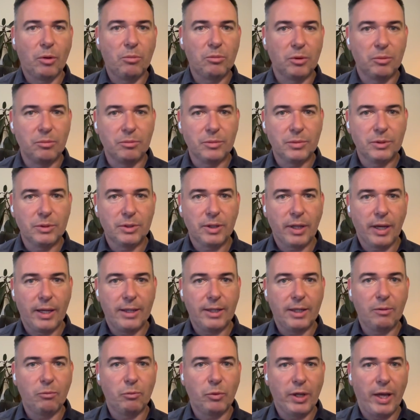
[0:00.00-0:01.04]
problems,
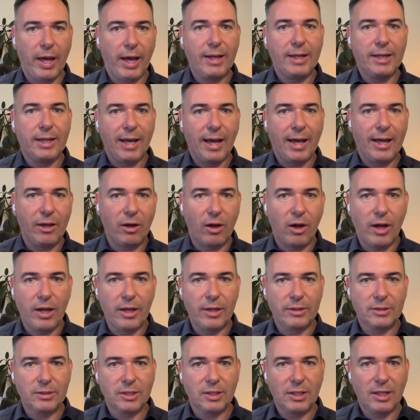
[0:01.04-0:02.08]
and then we're adding
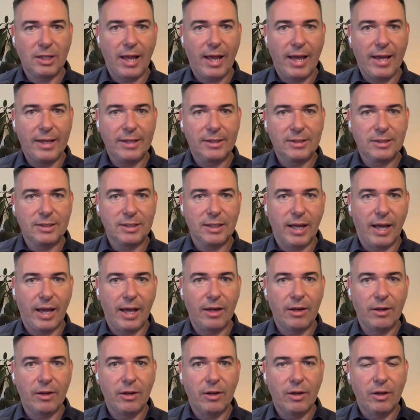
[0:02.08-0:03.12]
AI as a layer to
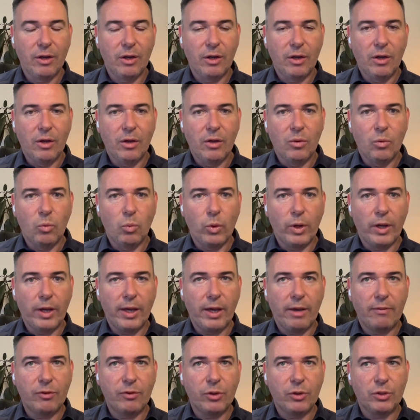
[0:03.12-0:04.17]
that.
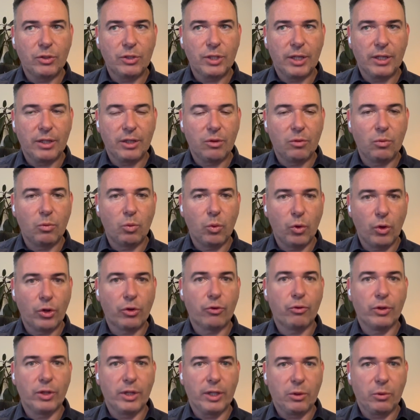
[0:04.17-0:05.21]
Where have you seen it work
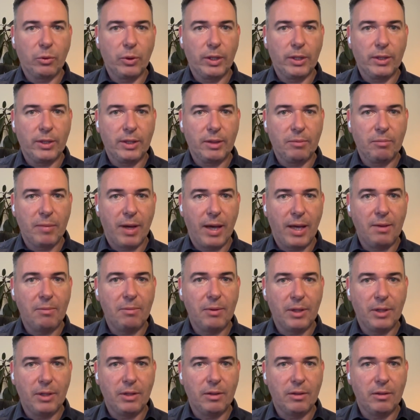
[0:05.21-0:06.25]
really quickly?
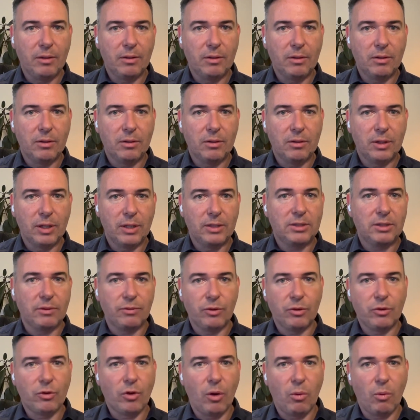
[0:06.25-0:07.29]
Maybe, Ness, if
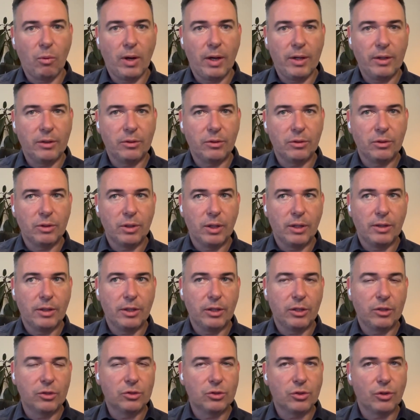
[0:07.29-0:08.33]
you've got one that
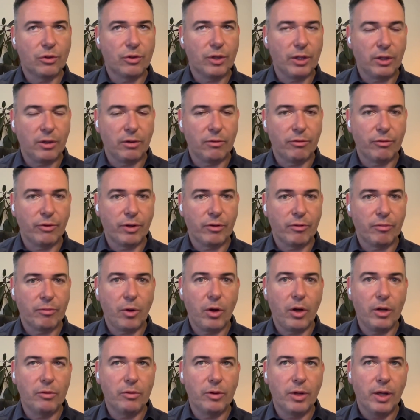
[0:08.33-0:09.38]
you can sort of think of front of
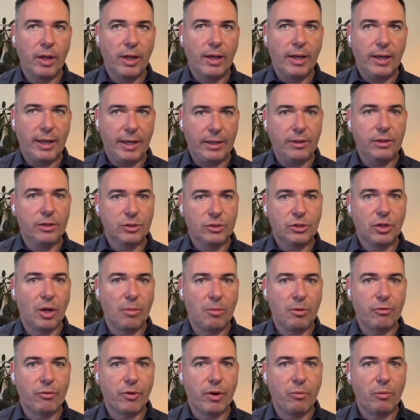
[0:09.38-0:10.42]
mind in the
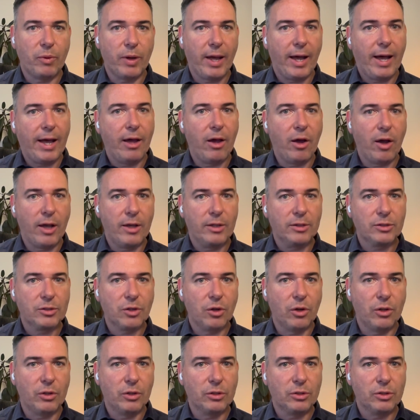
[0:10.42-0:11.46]
cyber front where AI has
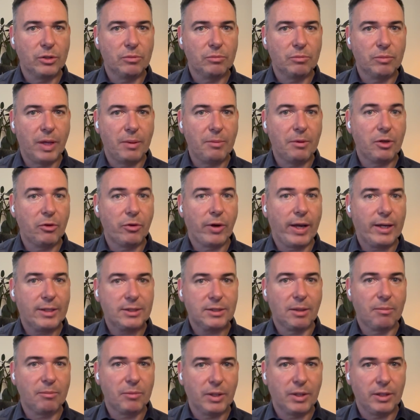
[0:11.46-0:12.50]
gone and maybe cracked
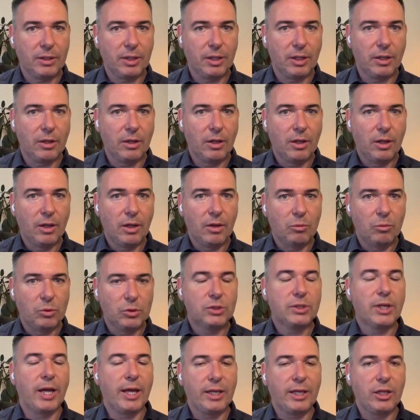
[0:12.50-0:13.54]
something that
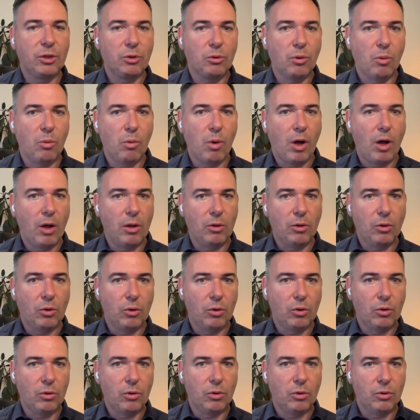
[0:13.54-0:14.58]
was taking you a
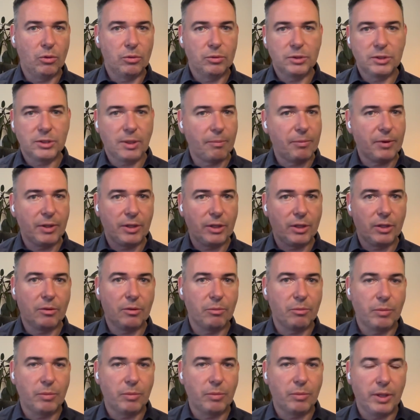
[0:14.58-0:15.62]
while or something that
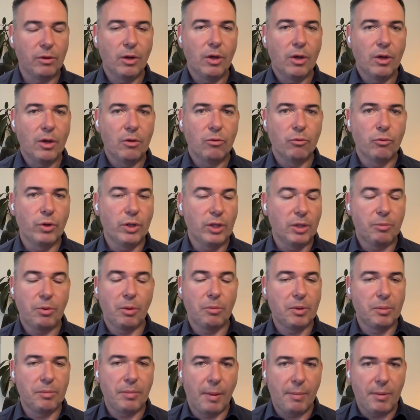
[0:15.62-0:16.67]
had been really
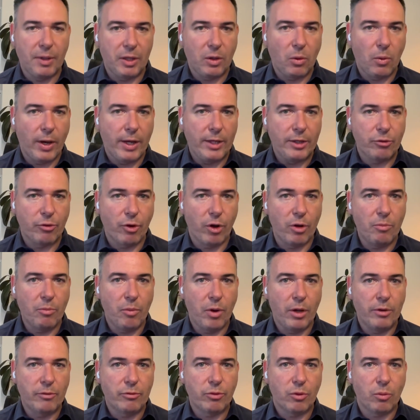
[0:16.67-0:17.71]
probably bubbling away in your own
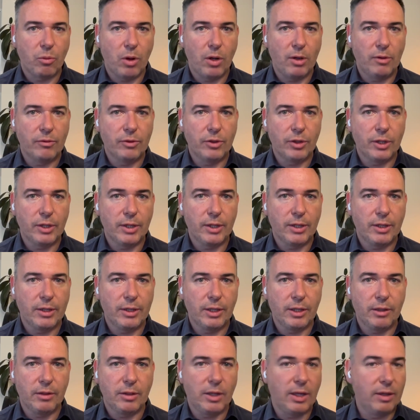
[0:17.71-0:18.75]
mind for a while. Have you got
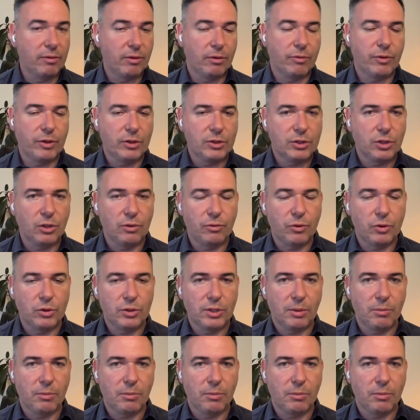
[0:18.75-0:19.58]
anything either for yourself or